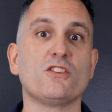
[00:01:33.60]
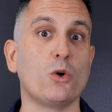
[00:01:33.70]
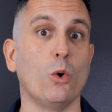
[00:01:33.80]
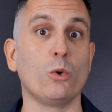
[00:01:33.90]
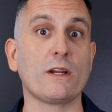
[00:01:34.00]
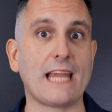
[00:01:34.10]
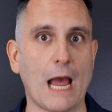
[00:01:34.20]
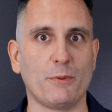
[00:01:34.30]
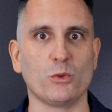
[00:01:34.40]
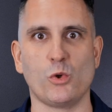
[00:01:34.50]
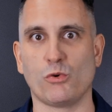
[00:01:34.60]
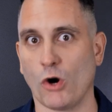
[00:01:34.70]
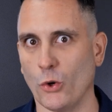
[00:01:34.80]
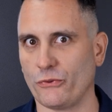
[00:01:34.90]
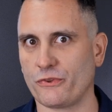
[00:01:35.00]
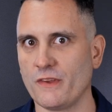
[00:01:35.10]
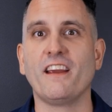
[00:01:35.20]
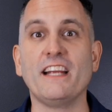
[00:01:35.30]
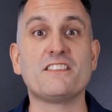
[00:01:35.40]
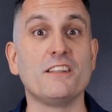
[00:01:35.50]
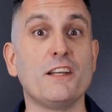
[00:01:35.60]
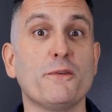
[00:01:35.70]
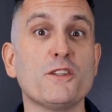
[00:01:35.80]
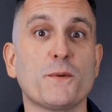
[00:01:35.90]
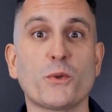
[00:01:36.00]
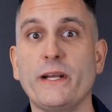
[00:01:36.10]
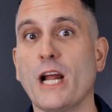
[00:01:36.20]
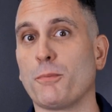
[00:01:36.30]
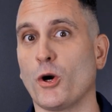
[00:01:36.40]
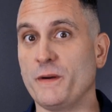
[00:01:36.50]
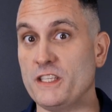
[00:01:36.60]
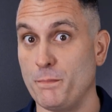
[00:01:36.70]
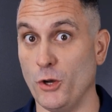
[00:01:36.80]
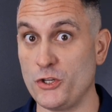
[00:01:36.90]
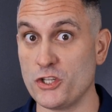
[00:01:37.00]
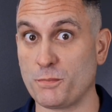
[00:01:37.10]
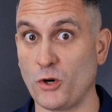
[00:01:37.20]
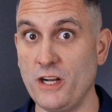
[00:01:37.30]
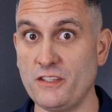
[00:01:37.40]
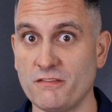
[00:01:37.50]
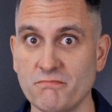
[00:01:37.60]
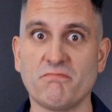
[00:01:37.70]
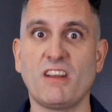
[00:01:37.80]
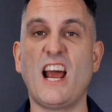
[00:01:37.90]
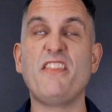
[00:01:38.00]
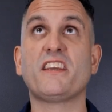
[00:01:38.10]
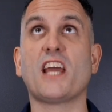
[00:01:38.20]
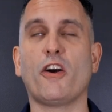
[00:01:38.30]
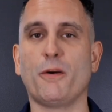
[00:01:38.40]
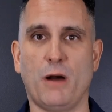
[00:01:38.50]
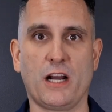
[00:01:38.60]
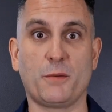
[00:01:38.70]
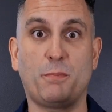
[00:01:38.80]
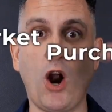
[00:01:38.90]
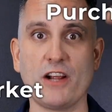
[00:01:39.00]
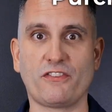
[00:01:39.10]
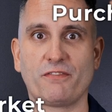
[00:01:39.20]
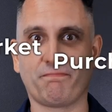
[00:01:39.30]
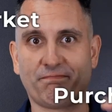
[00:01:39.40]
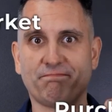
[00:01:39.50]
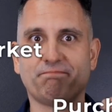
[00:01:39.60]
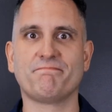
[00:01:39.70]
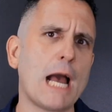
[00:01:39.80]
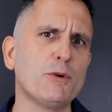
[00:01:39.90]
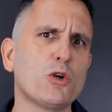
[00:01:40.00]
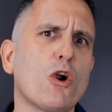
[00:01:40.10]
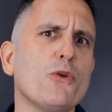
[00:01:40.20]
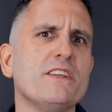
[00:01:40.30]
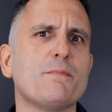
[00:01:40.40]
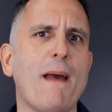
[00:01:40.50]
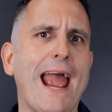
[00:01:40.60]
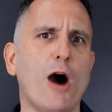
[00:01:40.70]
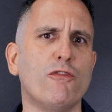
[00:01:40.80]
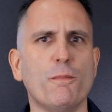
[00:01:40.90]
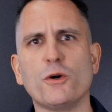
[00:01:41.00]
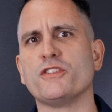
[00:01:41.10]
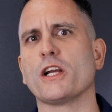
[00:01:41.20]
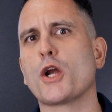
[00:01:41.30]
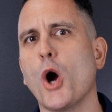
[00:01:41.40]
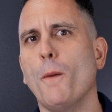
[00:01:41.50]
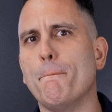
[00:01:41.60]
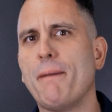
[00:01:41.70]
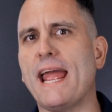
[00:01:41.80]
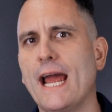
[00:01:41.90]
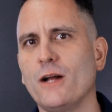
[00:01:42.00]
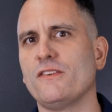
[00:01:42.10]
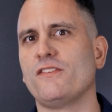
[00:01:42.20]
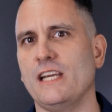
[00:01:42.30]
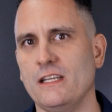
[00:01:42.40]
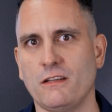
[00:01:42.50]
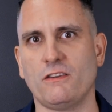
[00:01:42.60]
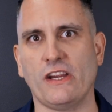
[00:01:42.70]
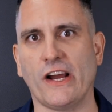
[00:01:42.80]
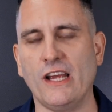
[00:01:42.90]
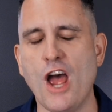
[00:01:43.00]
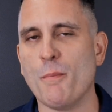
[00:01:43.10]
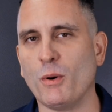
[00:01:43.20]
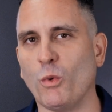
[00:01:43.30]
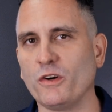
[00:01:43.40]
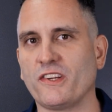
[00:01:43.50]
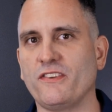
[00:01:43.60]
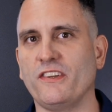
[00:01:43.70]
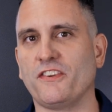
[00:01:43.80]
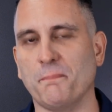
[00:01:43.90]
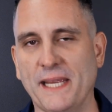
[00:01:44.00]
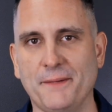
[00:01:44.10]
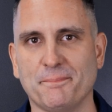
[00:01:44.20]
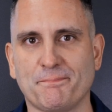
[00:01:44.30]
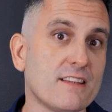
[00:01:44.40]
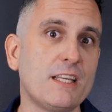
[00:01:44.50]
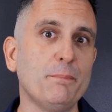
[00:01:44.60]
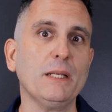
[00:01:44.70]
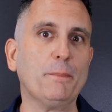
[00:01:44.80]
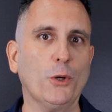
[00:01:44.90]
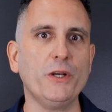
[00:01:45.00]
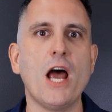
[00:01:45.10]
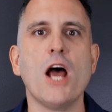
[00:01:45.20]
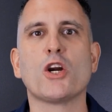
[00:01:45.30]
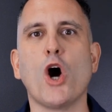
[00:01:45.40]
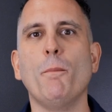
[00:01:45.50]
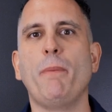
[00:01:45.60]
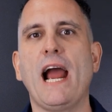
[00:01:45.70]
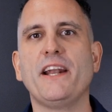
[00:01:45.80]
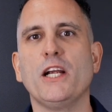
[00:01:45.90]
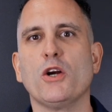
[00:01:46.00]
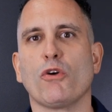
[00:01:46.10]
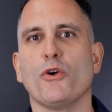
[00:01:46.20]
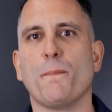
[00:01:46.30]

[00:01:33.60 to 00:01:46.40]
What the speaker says: called capital growth. It's the difference between a property's purchase price and the current market price. Capital growth is powerful because it compounds each year. But what does this mean? Simply put, compounding growth